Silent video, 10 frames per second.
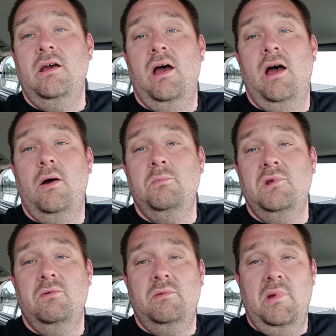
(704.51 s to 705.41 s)

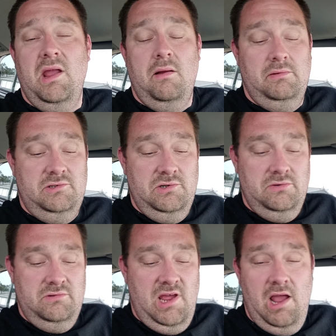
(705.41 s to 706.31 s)
you would be able
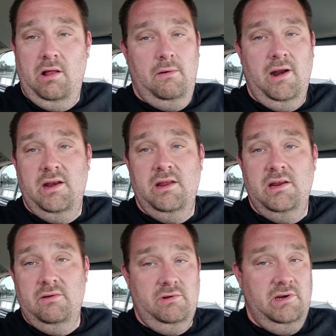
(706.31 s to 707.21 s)
to dial right
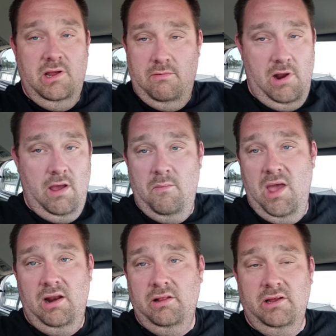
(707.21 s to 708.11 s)
in. It would
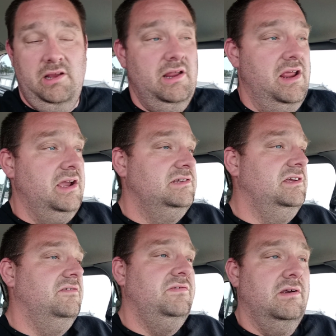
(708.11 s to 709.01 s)
automatically connect.
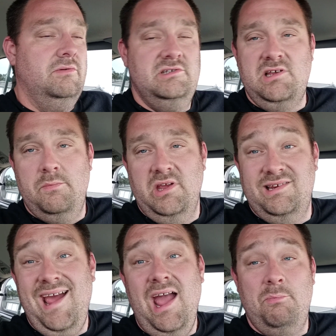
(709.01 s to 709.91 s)
If there was
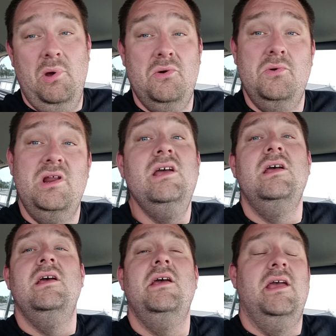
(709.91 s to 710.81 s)
something typoed
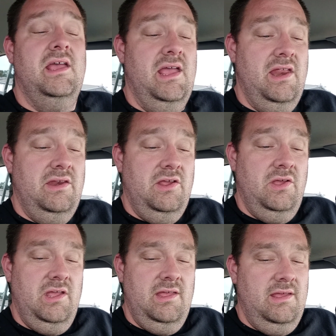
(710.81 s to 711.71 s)
in
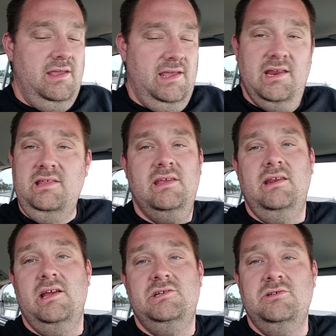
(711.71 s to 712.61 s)

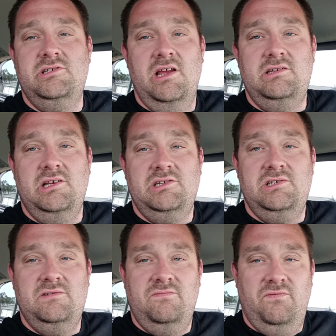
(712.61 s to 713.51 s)
anything that you sent
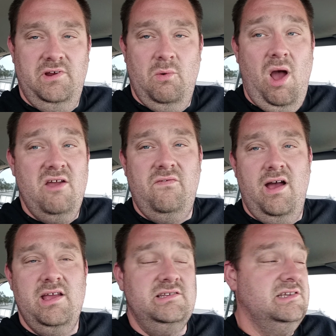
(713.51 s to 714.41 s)
us for the
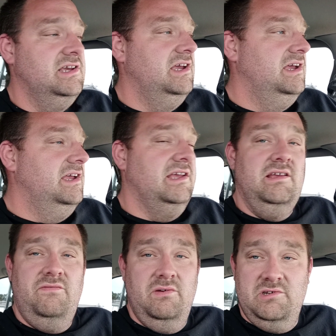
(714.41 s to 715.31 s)
Wi-Fi's,
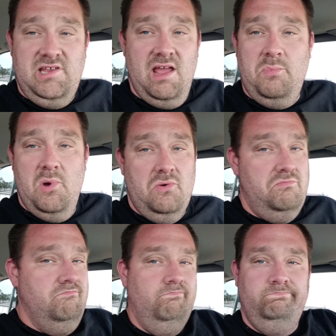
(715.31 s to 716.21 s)
if it was typoed,